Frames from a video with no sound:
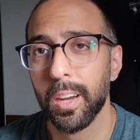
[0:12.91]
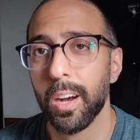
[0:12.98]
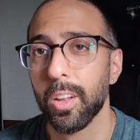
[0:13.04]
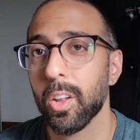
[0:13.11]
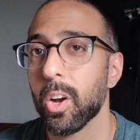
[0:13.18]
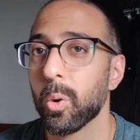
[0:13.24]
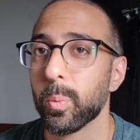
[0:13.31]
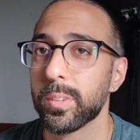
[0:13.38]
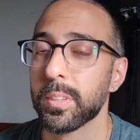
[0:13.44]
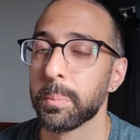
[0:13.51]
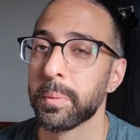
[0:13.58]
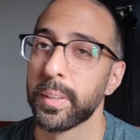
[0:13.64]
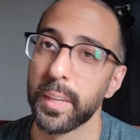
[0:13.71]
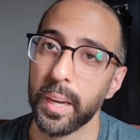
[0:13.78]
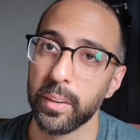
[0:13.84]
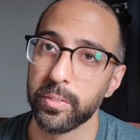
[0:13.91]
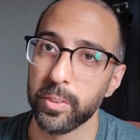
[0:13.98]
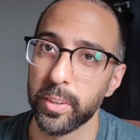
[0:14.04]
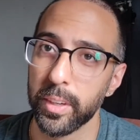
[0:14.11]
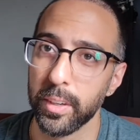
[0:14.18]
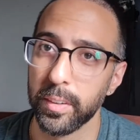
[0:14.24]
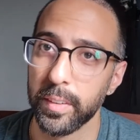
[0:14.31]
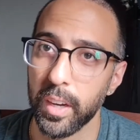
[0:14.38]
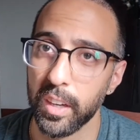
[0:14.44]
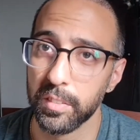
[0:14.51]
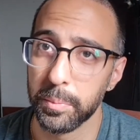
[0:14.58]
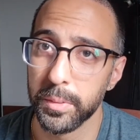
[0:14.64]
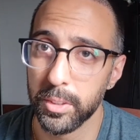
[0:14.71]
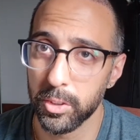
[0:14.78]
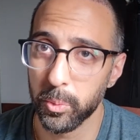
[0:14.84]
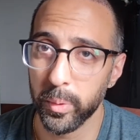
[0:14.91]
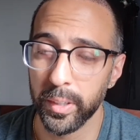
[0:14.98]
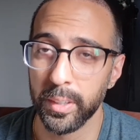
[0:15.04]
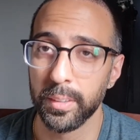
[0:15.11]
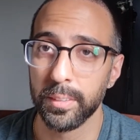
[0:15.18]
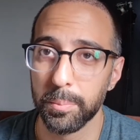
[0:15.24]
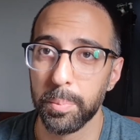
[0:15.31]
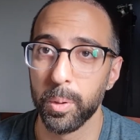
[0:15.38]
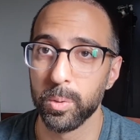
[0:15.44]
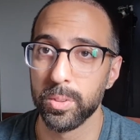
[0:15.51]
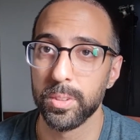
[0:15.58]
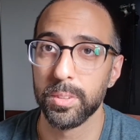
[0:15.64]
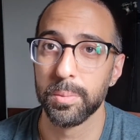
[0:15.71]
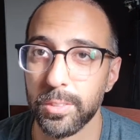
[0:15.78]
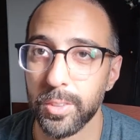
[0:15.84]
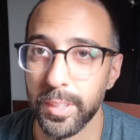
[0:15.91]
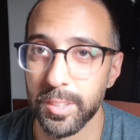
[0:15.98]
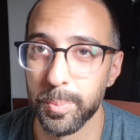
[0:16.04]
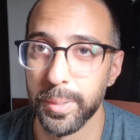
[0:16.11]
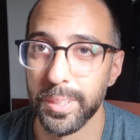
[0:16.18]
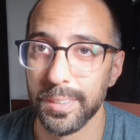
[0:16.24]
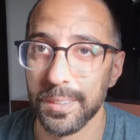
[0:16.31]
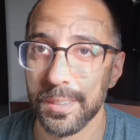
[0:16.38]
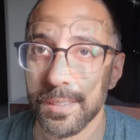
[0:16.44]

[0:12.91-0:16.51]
along with some of the aftercare that I've been doing post-transplant.